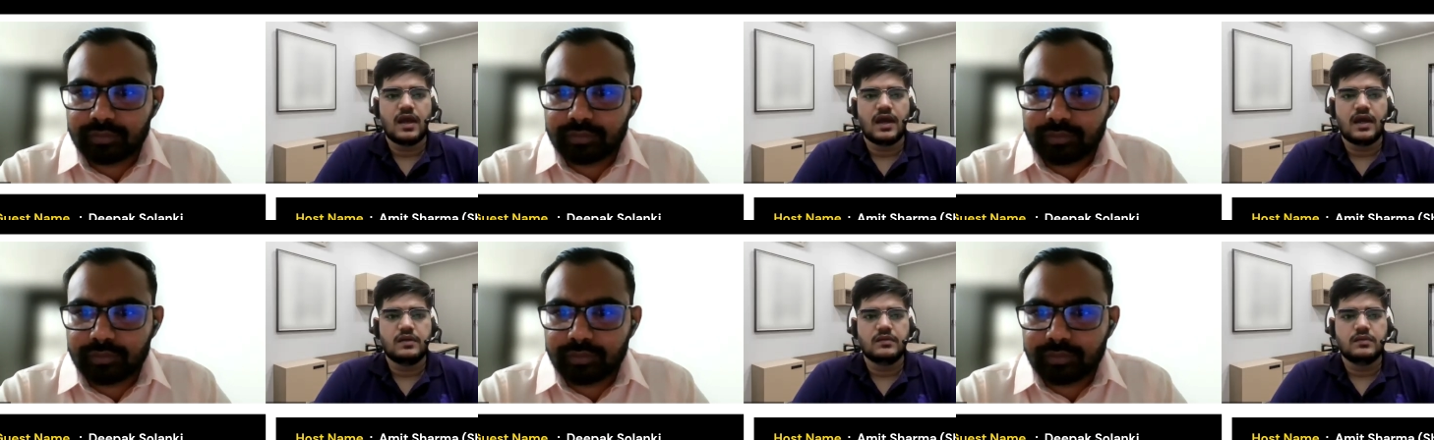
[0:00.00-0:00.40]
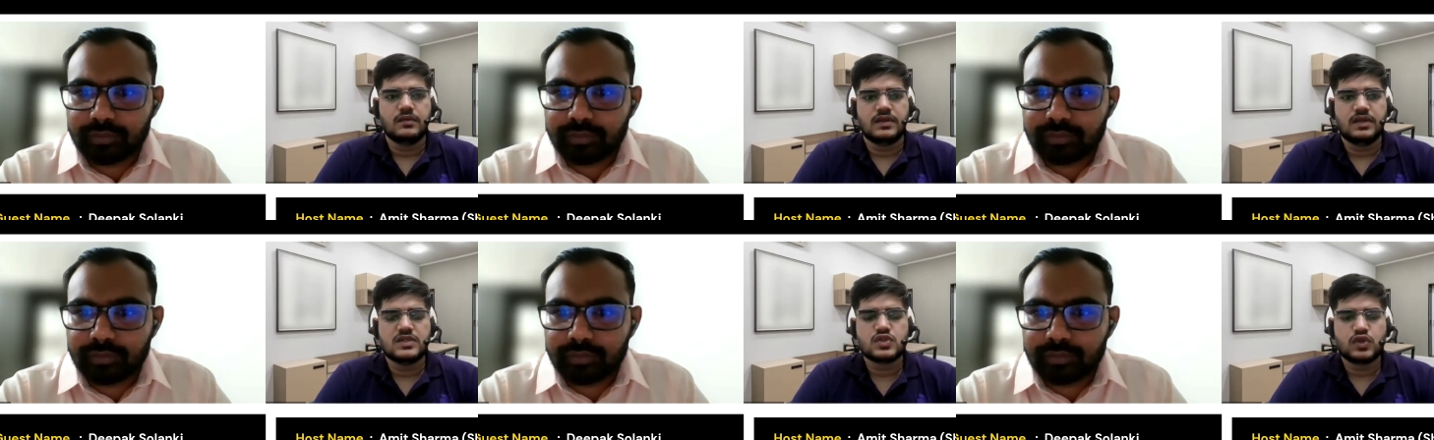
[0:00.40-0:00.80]
Speaker 1: and
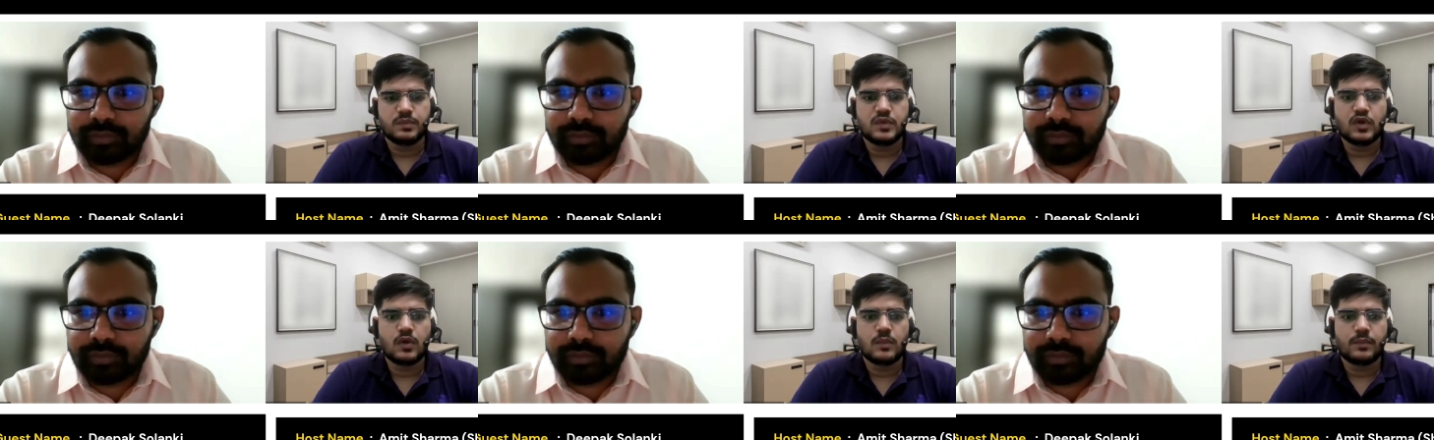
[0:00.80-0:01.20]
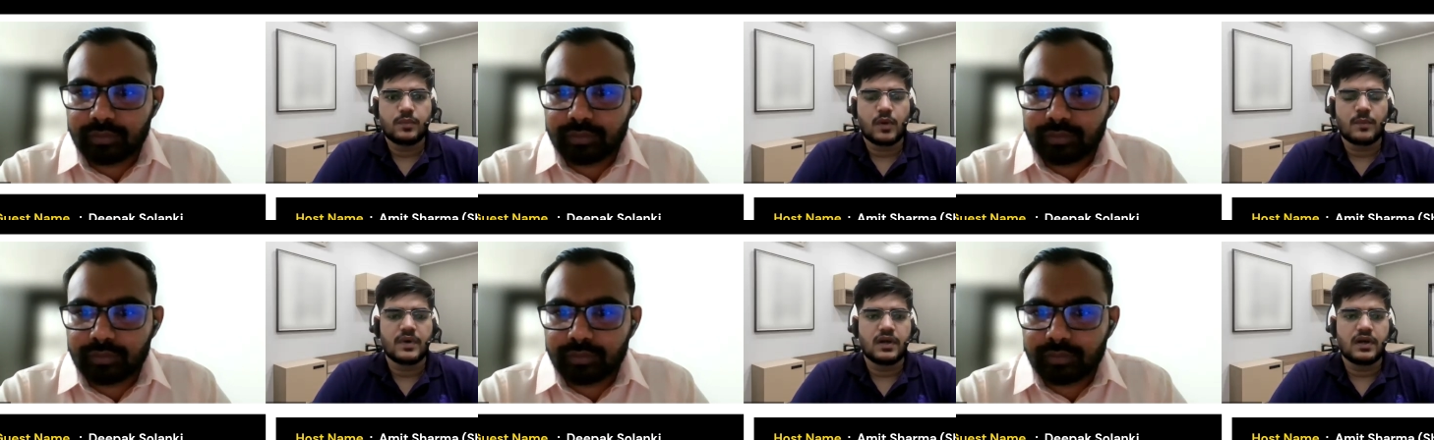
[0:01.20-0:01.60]
there should be a
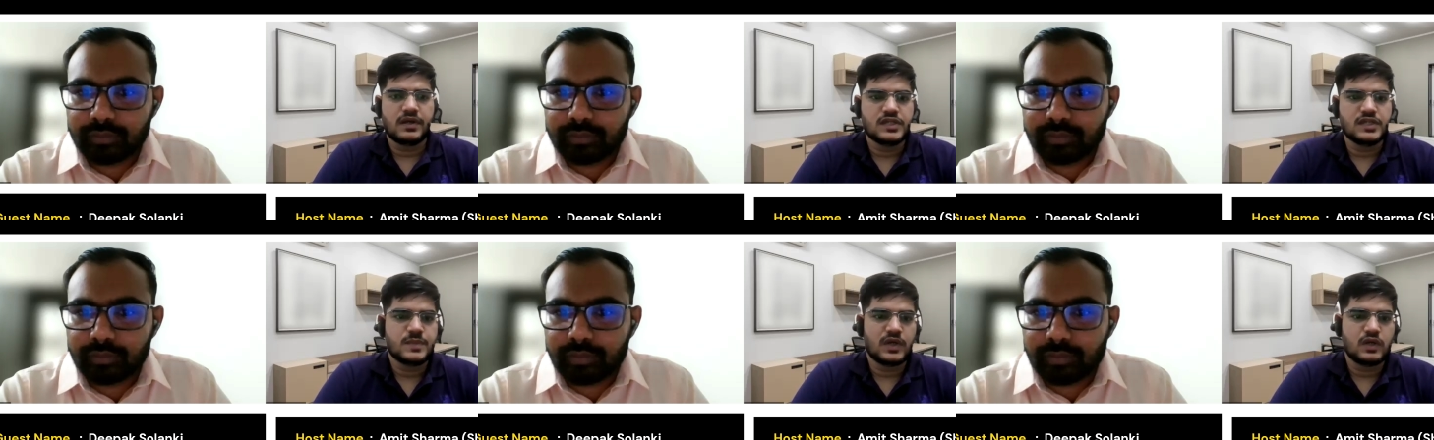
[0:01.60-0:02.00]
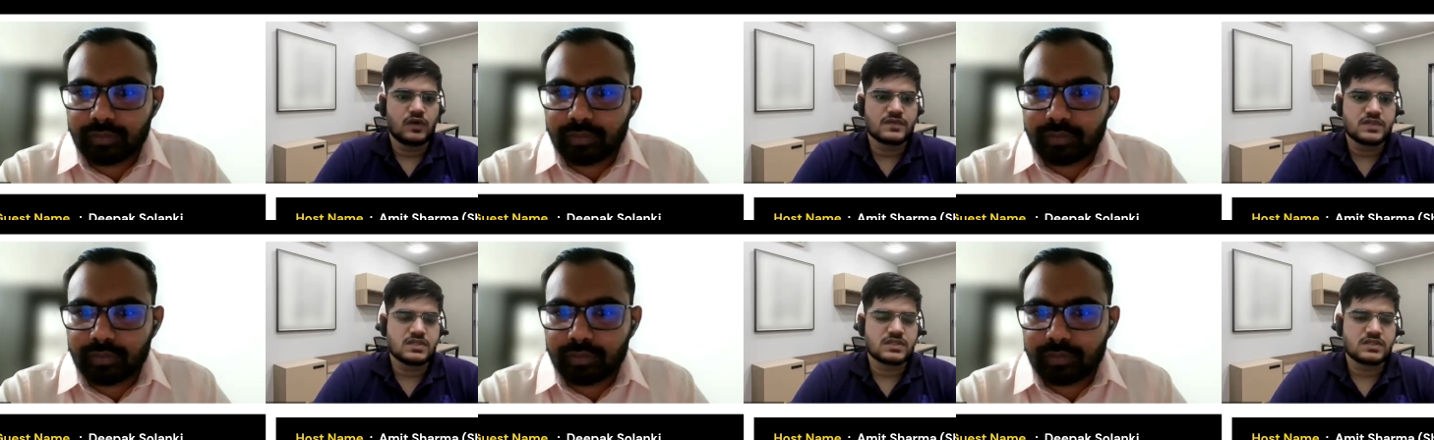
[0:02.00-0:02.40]
proper arrangement
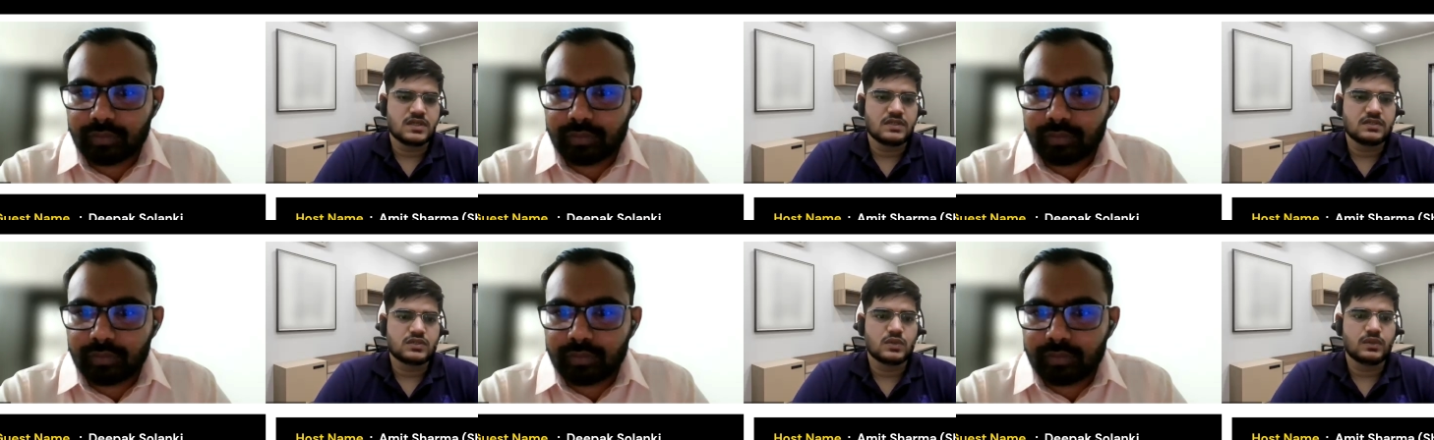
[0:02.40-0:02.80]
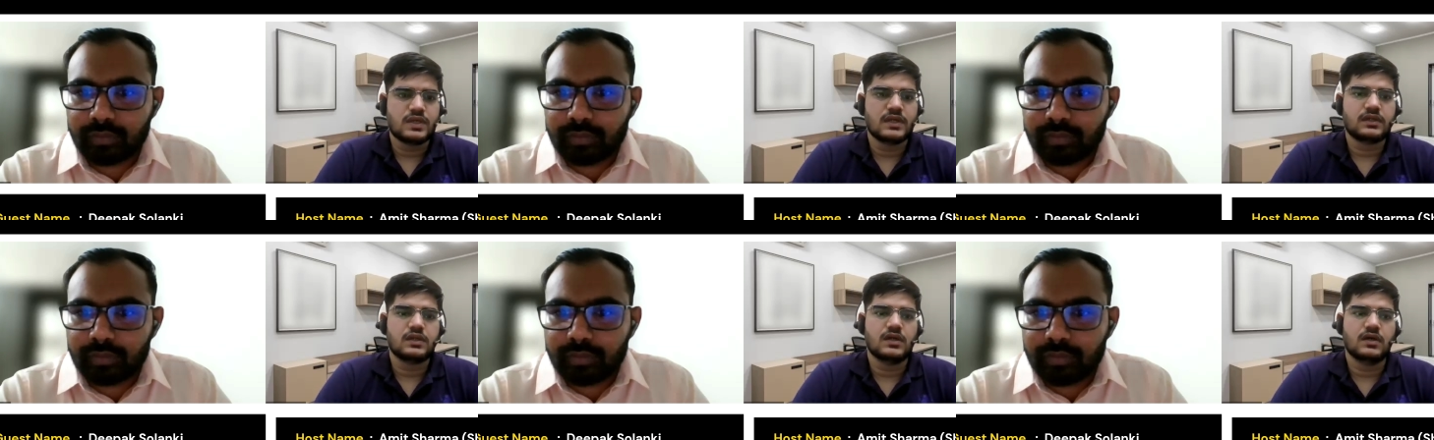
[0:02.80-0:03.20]
of such things so
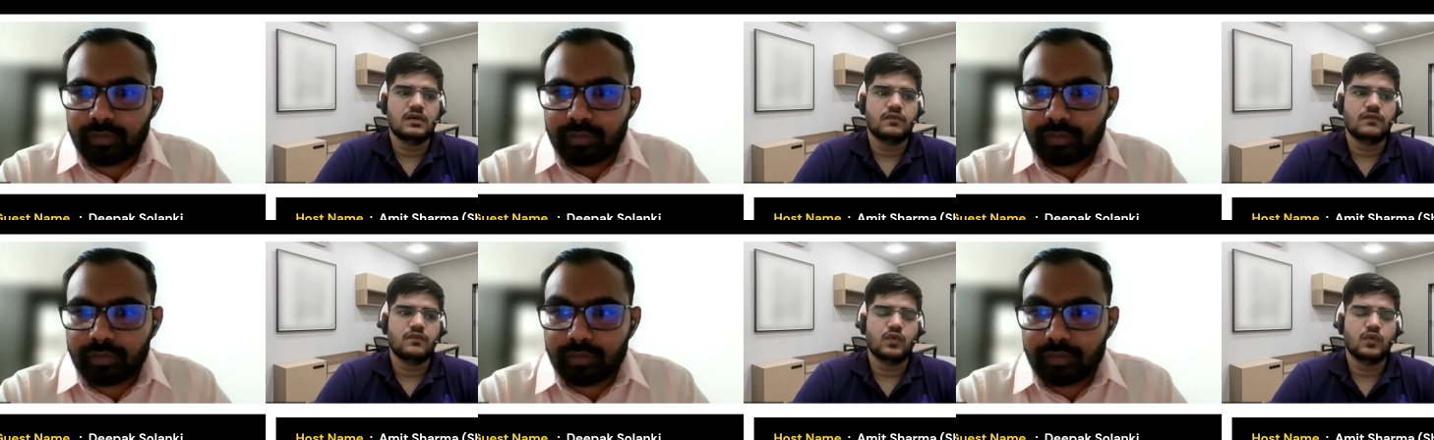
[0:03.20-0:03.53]
that uh,